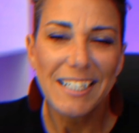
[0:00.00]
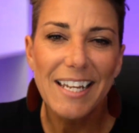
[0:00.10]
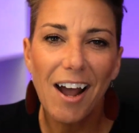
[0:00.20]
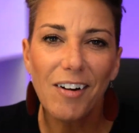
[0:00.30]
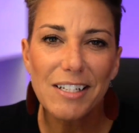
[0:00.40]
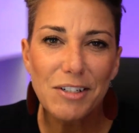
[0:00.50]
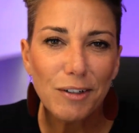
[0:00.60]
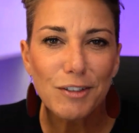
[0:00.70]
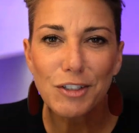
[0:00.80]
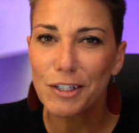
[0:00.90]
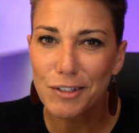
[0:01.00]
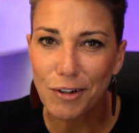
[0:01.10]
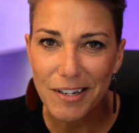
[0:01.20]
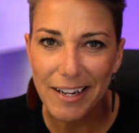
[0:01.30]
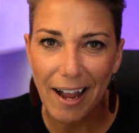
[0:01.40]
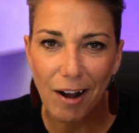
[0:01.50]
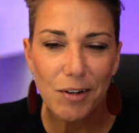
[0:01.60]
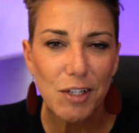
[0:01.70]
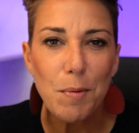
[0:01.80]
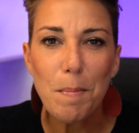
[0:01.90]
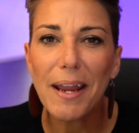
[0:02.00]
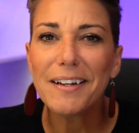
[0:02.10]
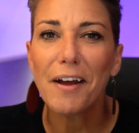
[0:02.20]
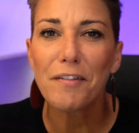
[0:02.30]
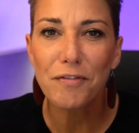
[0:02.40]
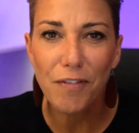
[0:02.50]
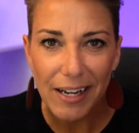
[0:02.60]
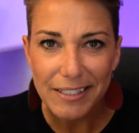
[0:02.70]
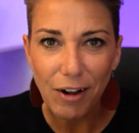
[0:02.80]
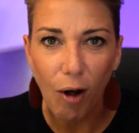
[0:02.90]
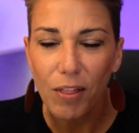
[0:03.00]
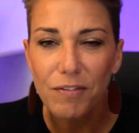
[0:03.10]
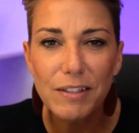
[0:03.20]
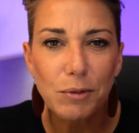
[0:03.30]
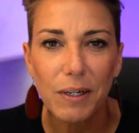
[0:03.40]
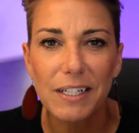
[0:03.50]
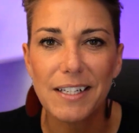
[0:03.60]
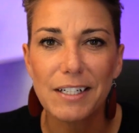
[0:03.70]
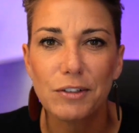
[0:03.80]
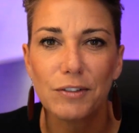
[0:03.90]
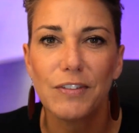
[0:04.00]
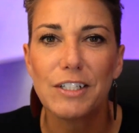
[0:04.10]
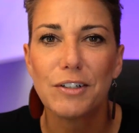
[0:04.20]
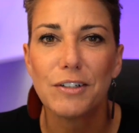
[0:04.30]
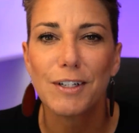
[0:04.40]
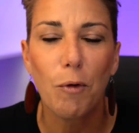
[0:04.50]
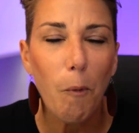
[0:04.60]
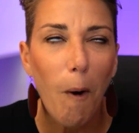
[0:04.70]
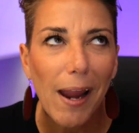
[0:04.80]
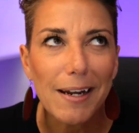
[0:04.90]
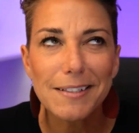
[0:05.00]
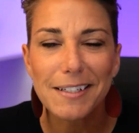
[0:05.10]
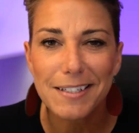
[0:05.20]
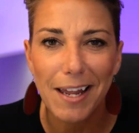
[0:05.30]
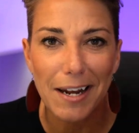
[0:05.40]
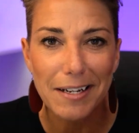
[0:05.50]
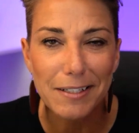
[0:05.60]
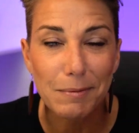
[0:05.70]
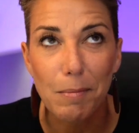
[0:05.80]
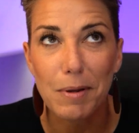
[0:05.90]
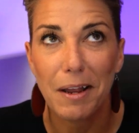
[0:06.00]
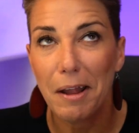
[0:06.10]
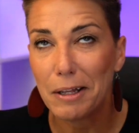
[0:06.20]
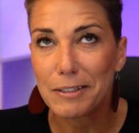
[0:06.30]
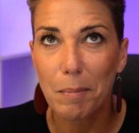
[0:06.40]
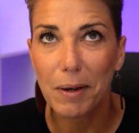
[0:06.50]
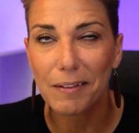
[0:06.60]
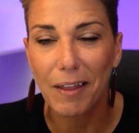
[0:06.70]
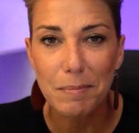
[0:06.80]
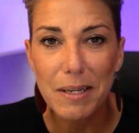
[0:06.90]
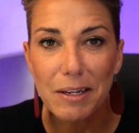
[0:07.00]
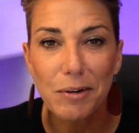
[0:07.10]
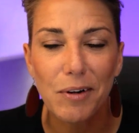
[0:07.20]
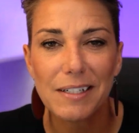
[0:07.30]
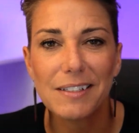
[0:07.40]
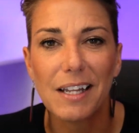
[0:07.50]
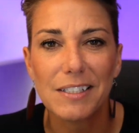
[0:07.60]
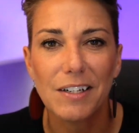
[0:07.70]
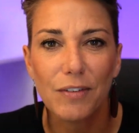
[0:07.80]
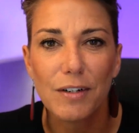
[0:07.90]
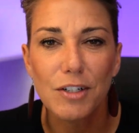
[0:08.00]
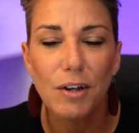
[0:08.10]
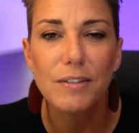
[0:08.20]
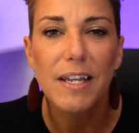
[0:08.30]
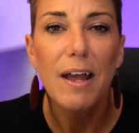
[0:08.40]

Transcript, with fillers: Now, as you're just starting out, you may not find all of these organizational features quite as exciting as maybe somebody like me who has lots of different shows.